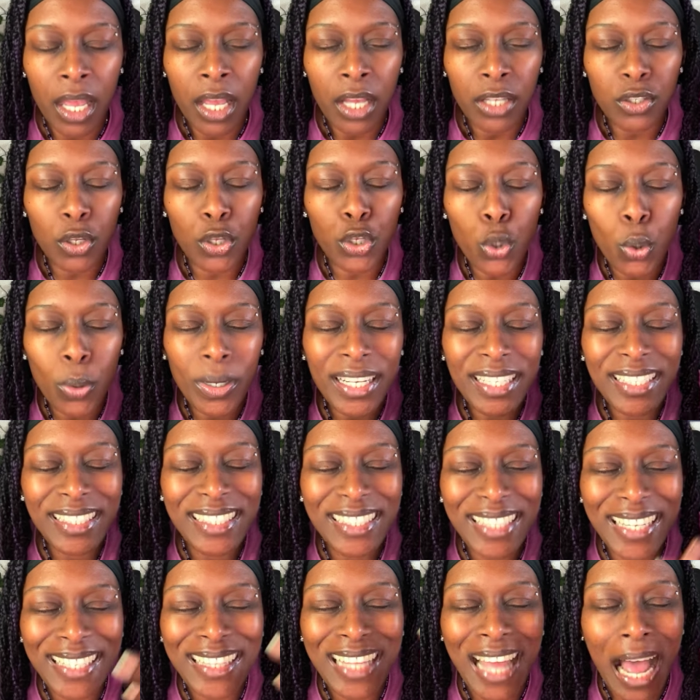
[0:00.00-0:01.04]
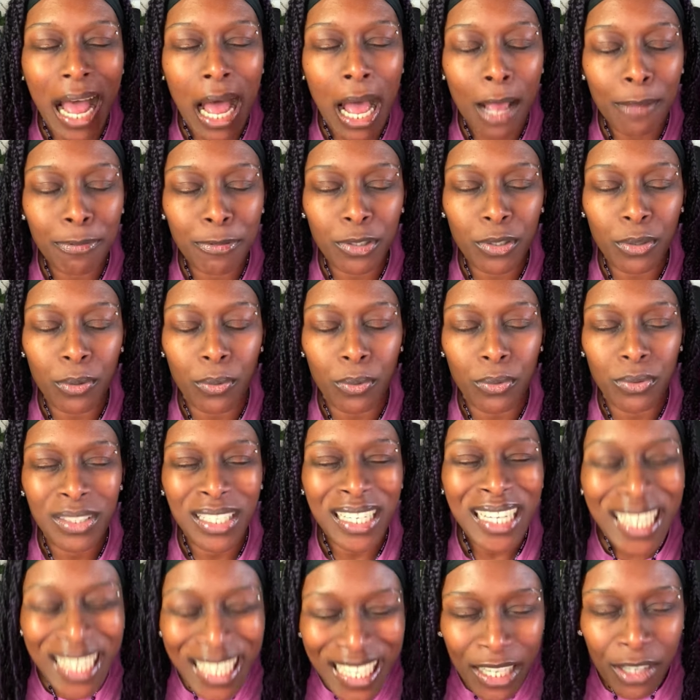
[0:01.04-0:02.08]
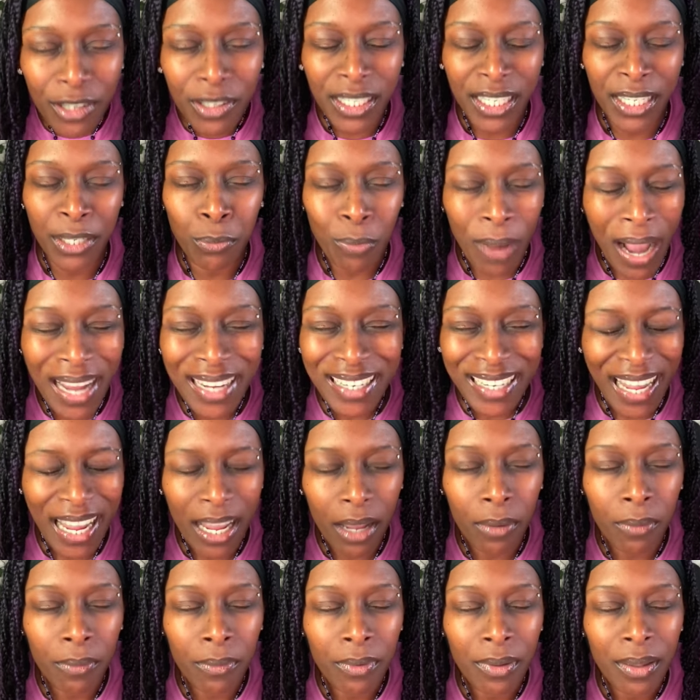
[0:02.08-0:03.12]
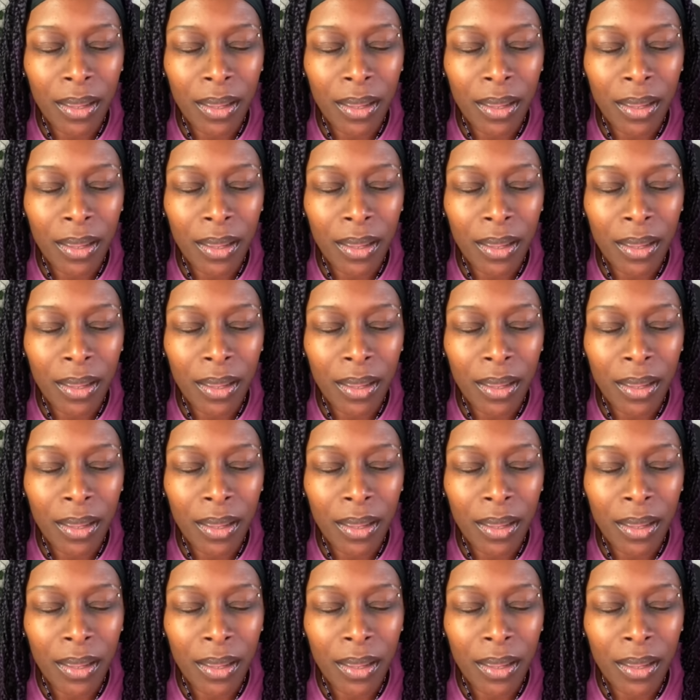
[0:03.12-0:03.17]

So you can see the obstacles clearly right now